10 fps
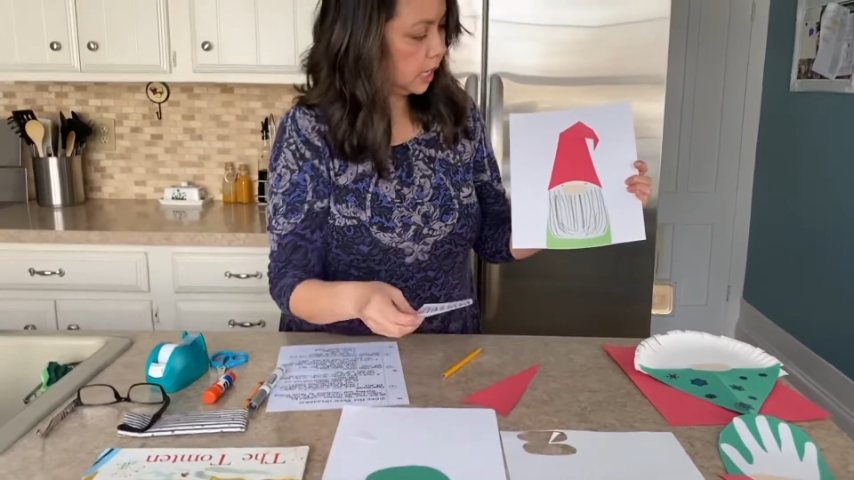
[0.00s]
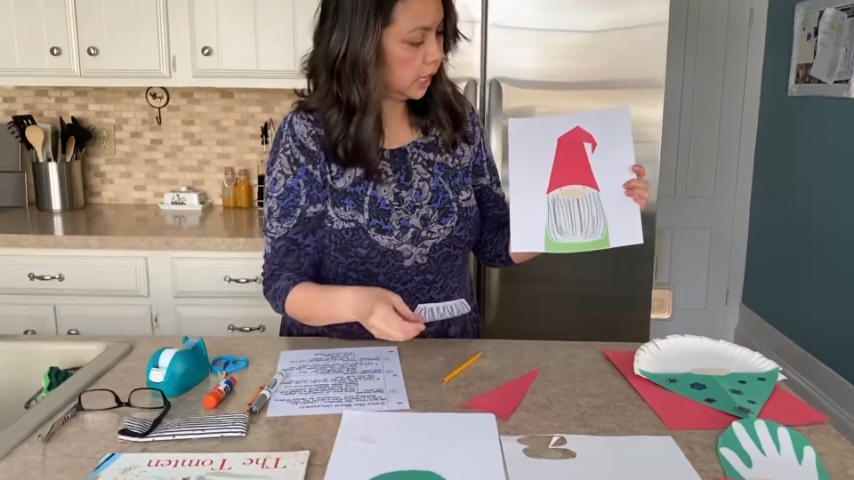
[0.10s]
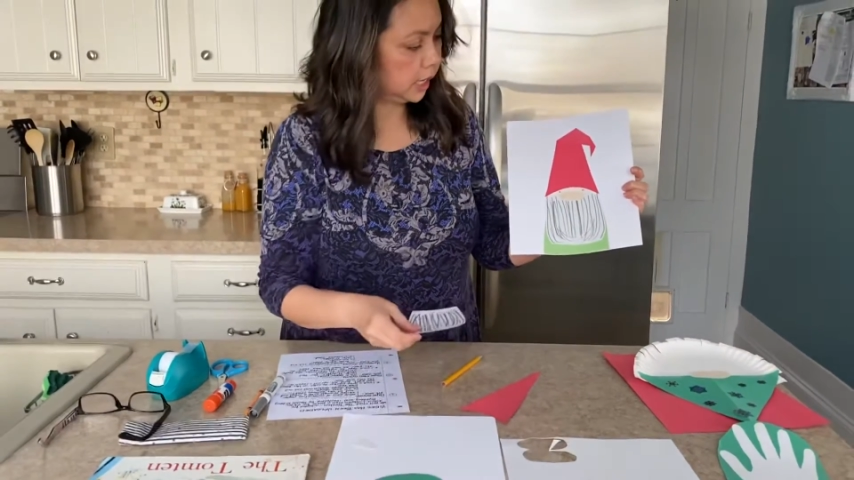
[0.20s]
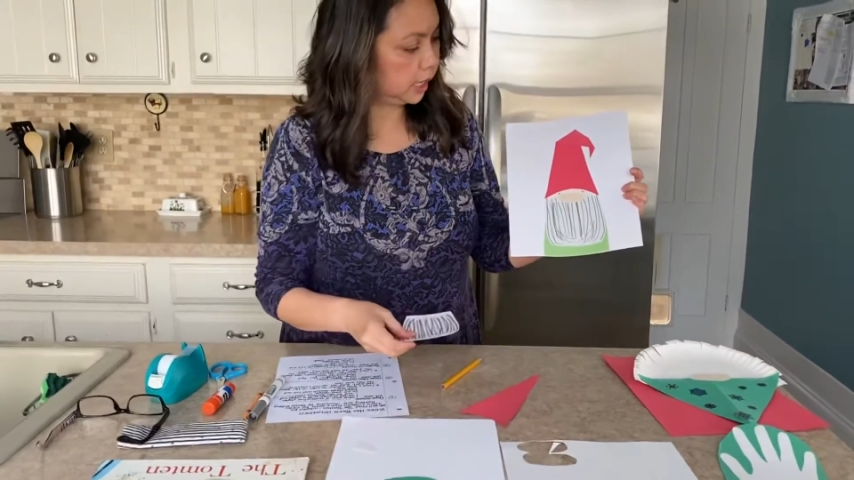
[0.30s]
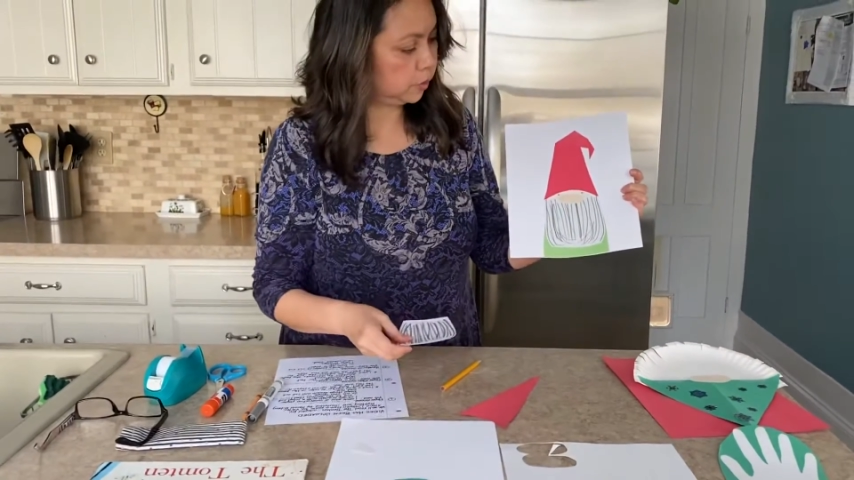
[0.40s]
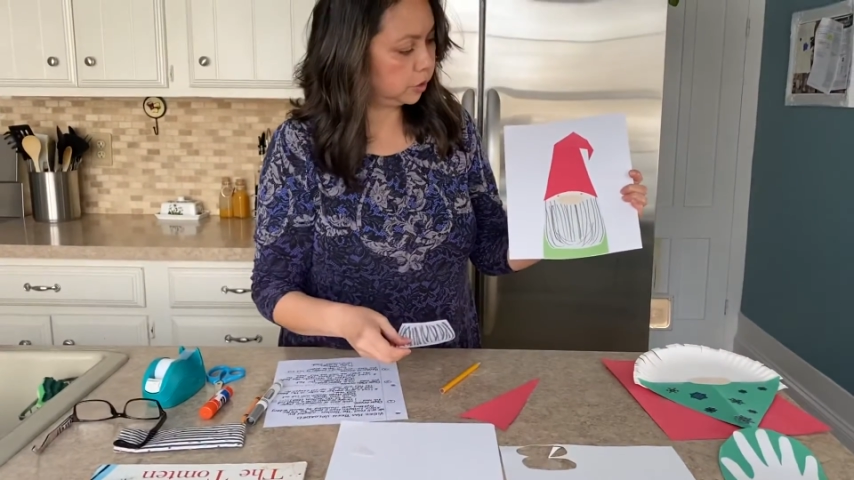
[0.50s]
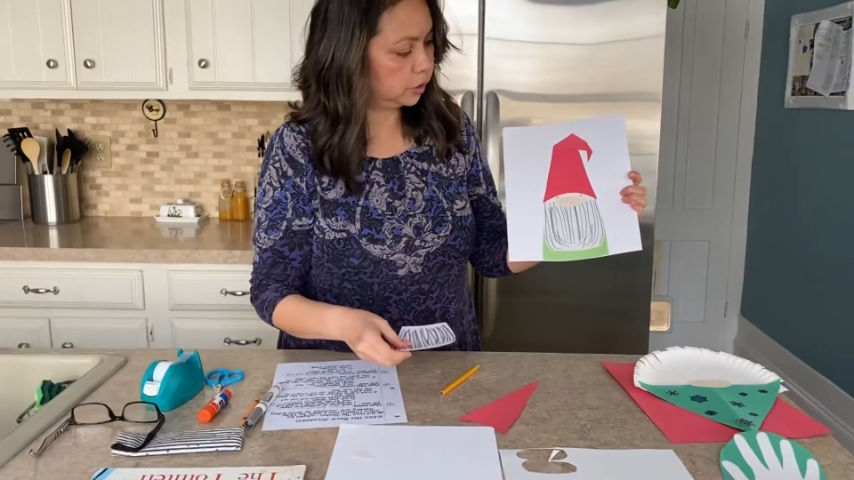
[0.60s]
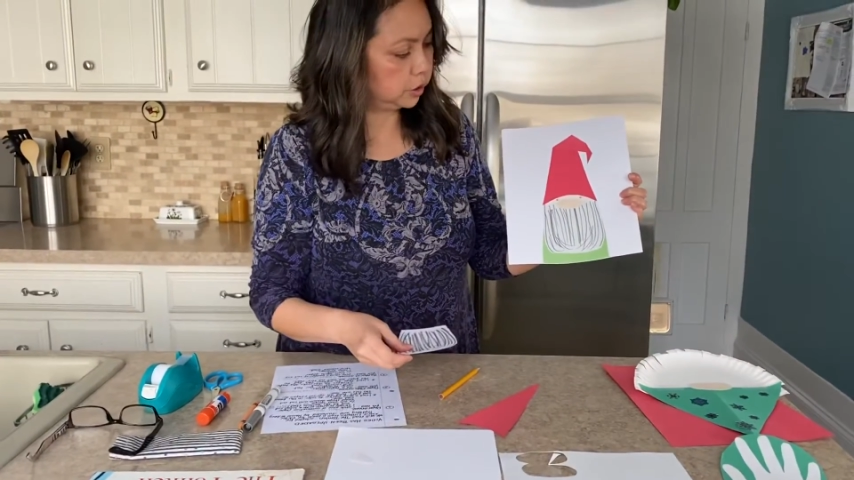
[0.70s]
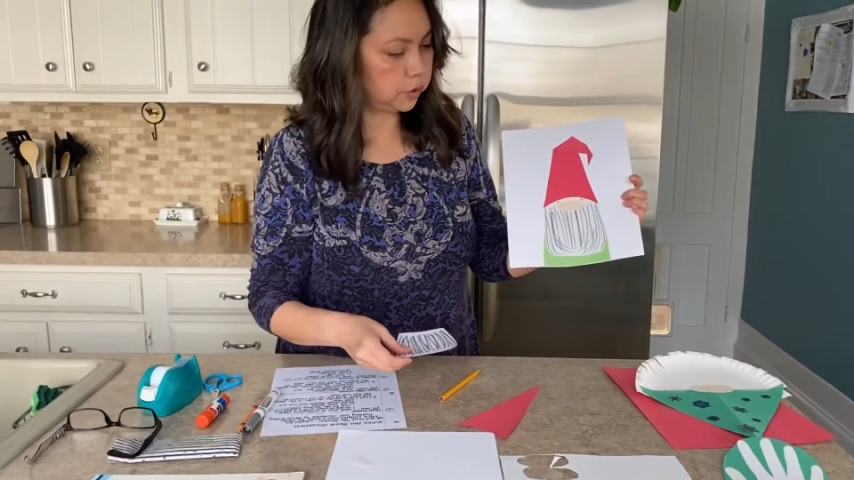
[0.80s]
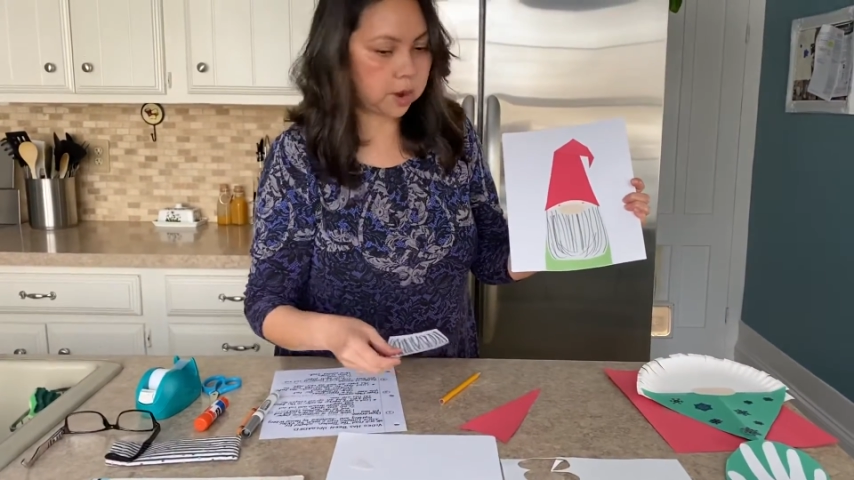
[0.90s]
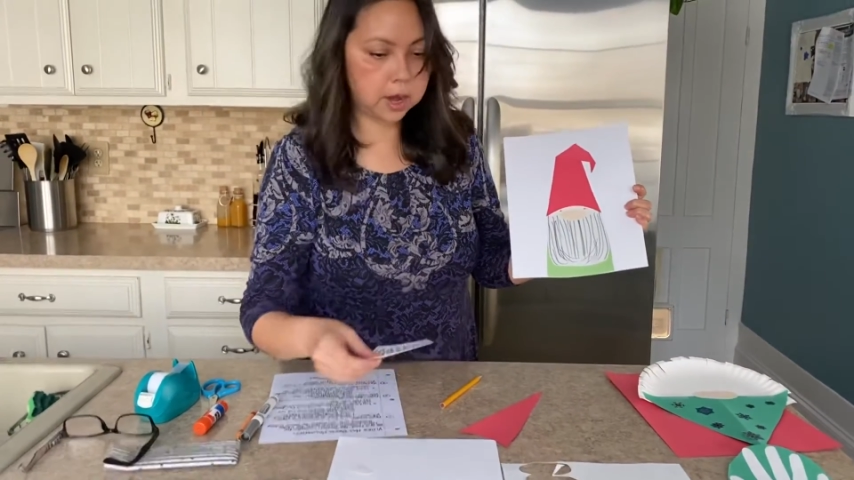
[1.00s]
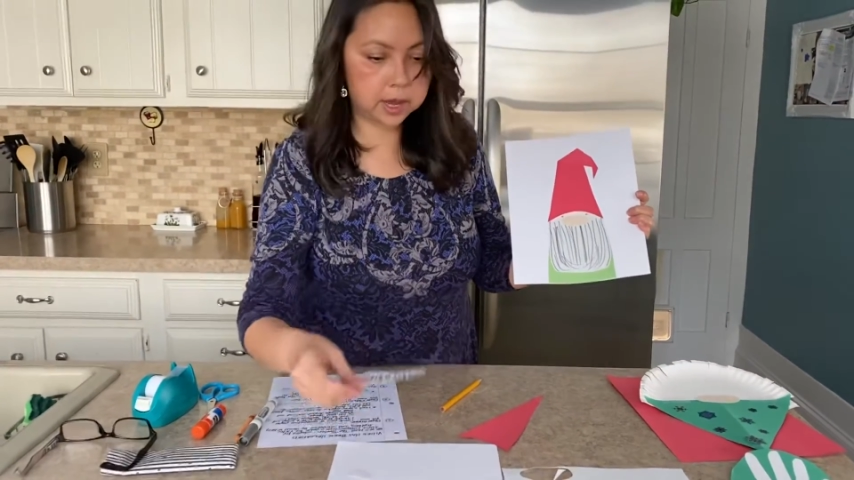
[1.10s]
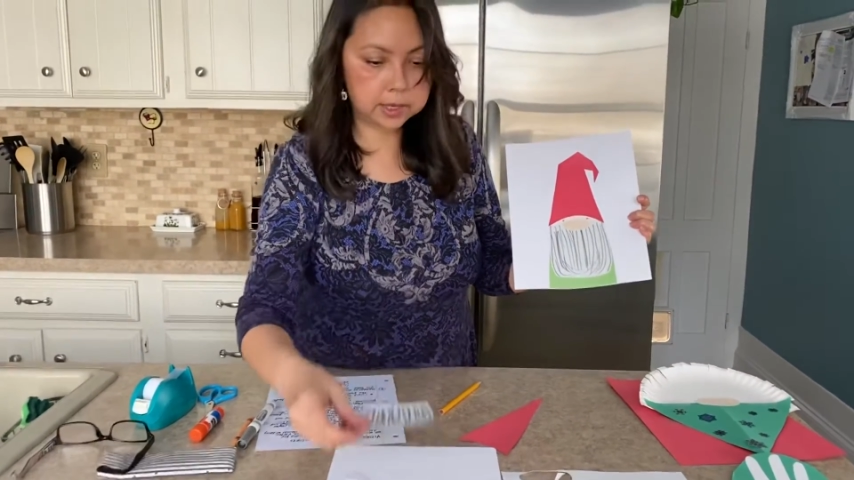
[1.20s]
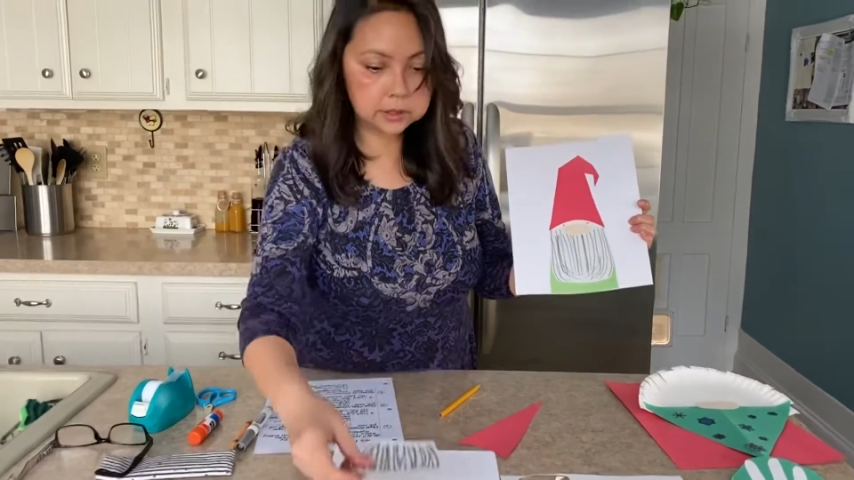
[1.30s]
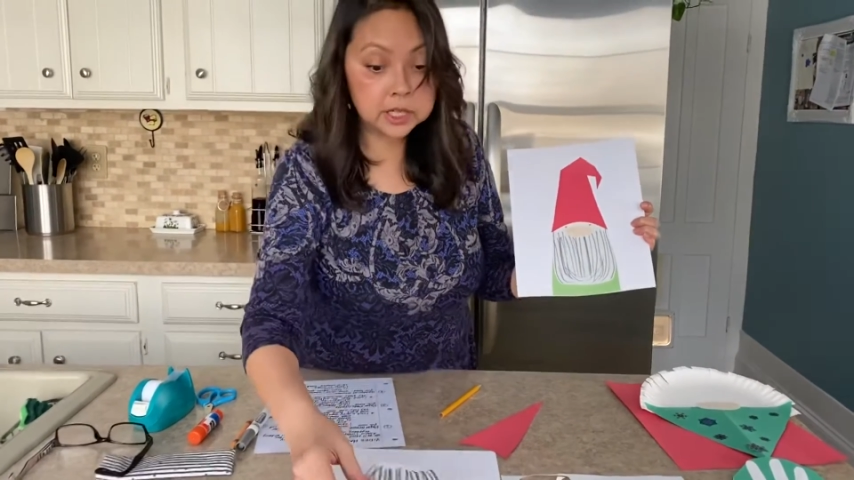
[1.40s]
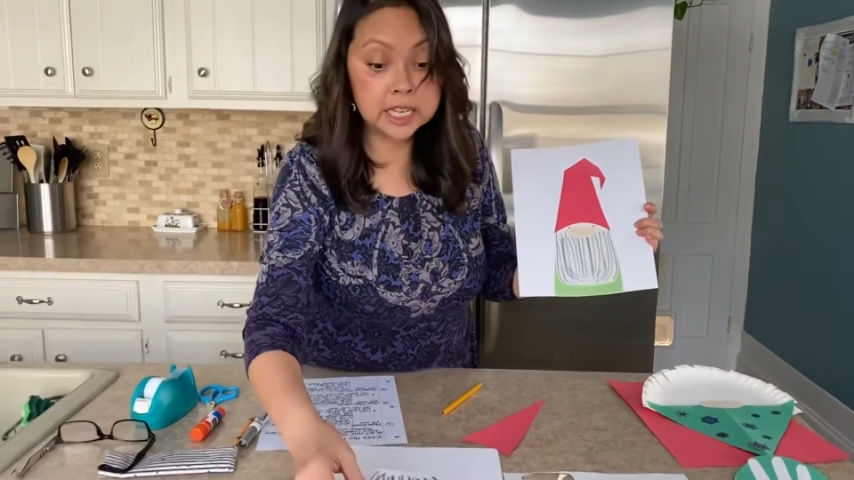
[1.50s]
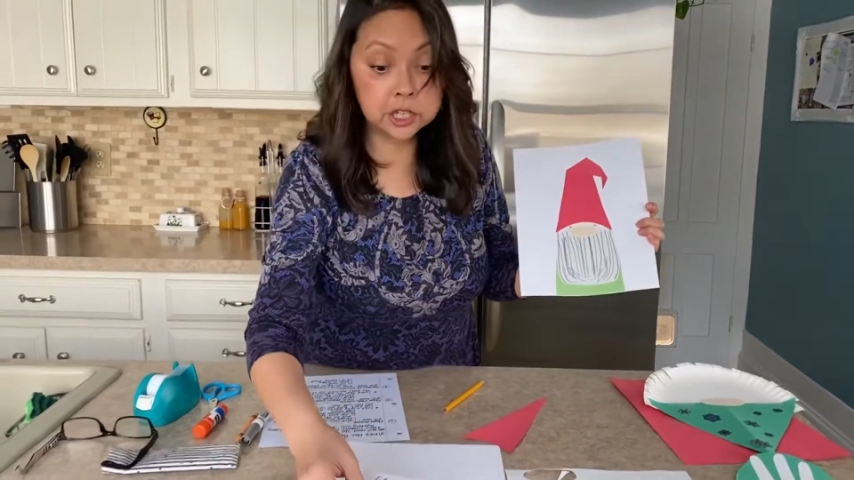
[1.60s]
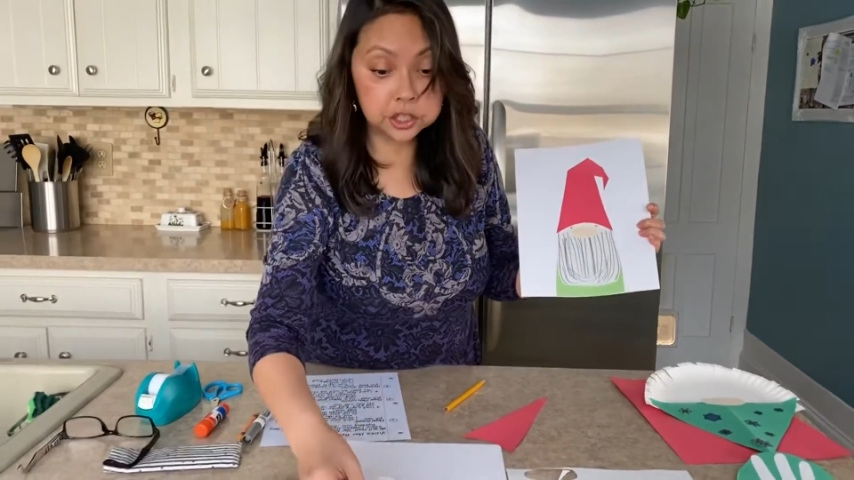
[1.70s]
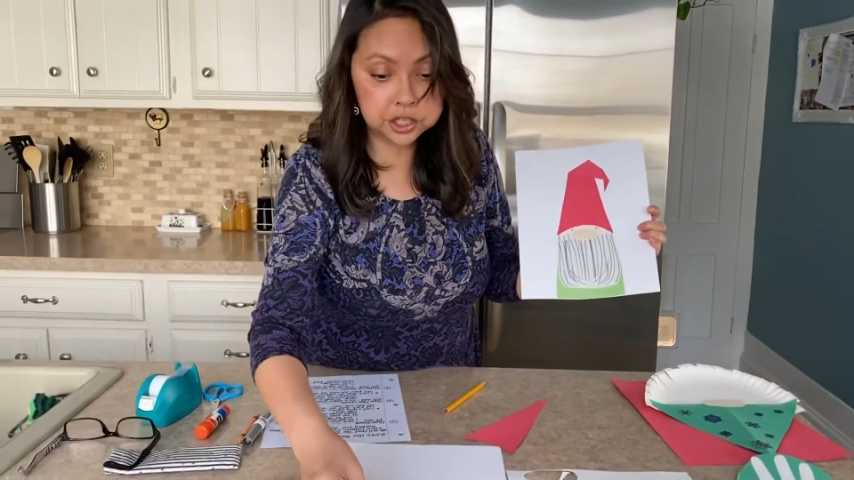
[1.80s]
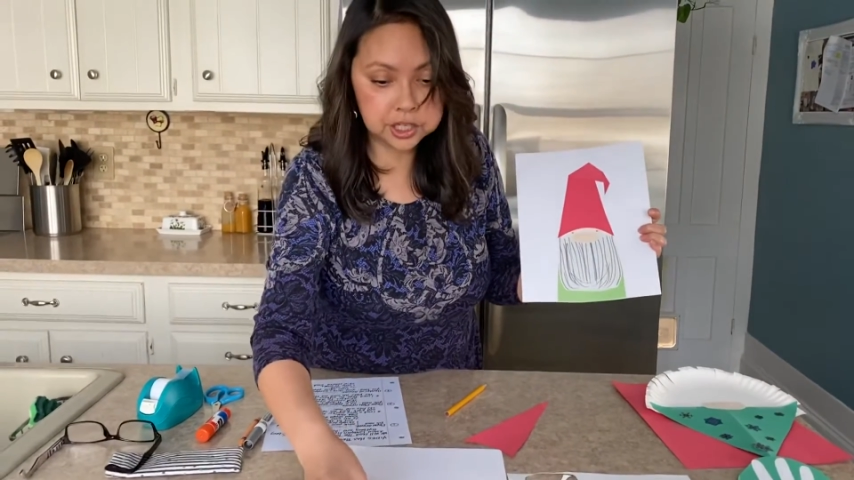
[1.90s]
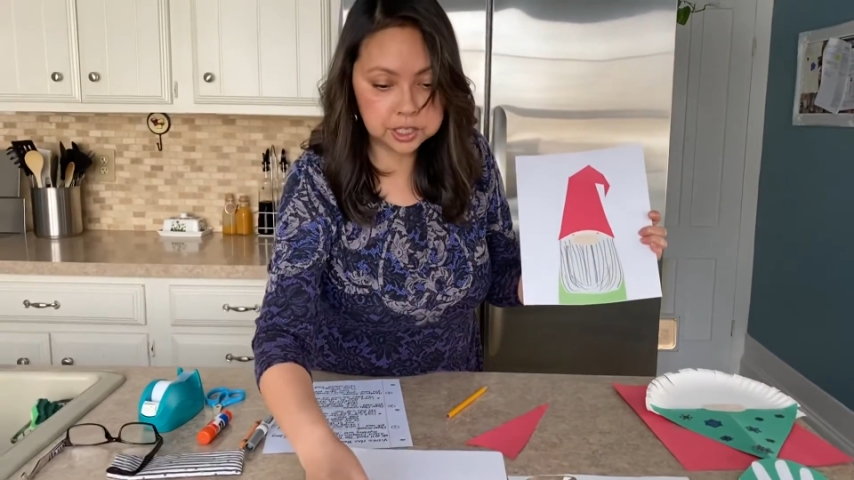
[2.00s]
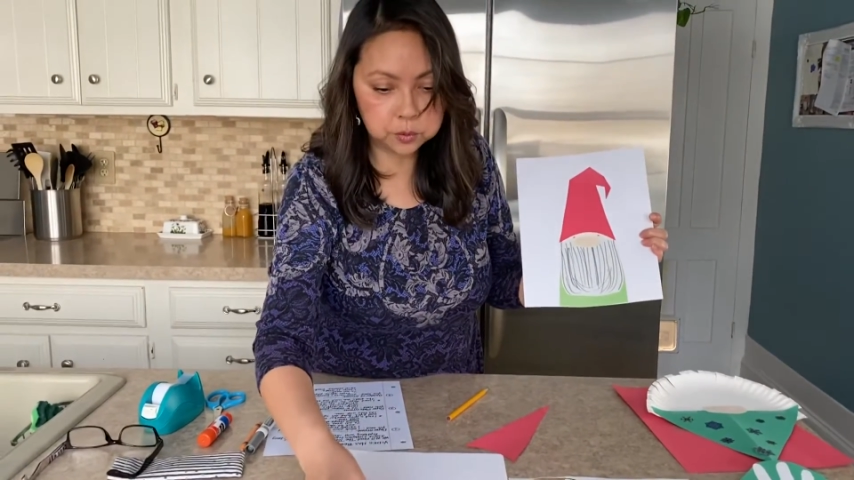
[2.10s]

He or she